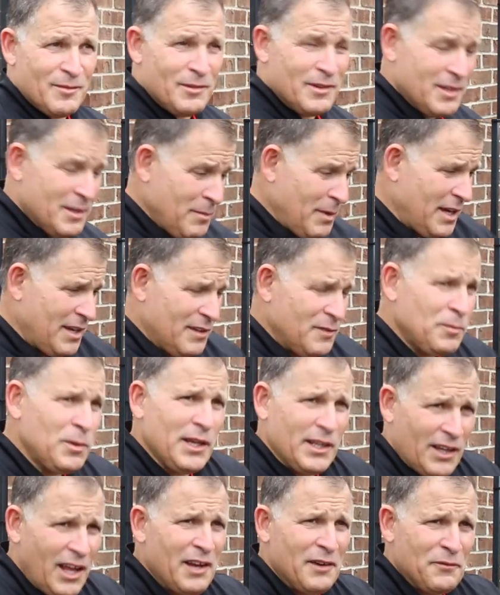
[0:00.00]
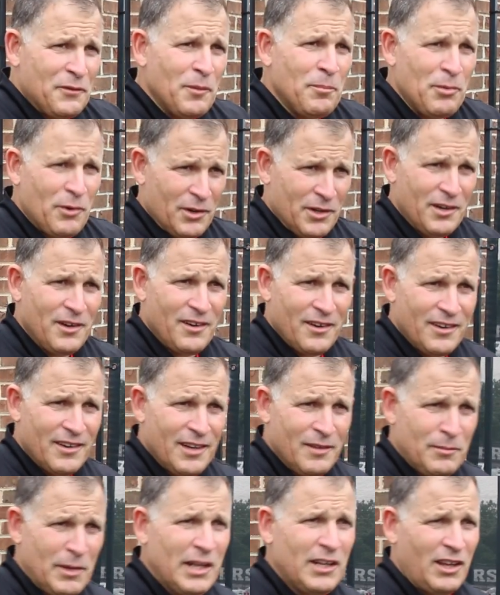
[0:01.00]
He's played a lot of football here
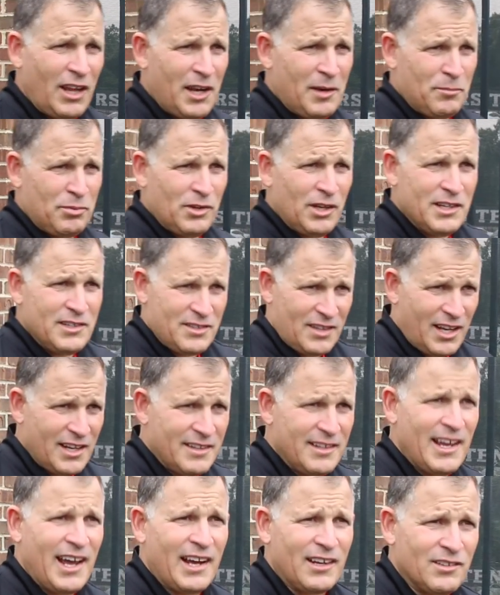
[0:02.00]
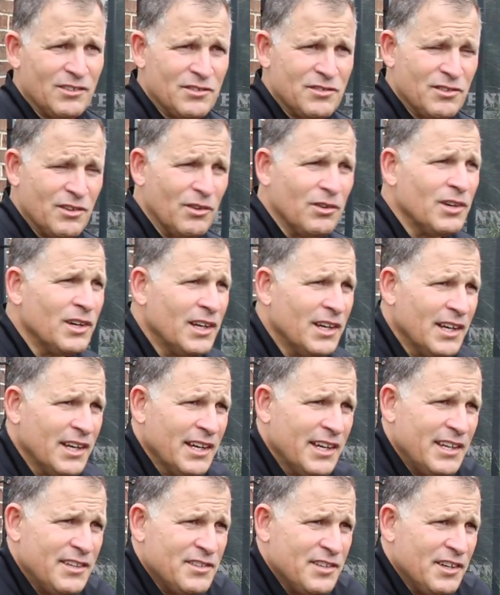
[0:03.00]
and made a lot of plays, a lot of tackles. So
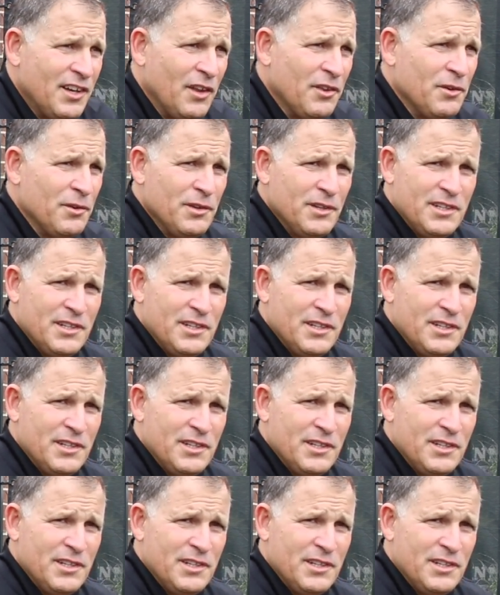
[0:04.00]
he's another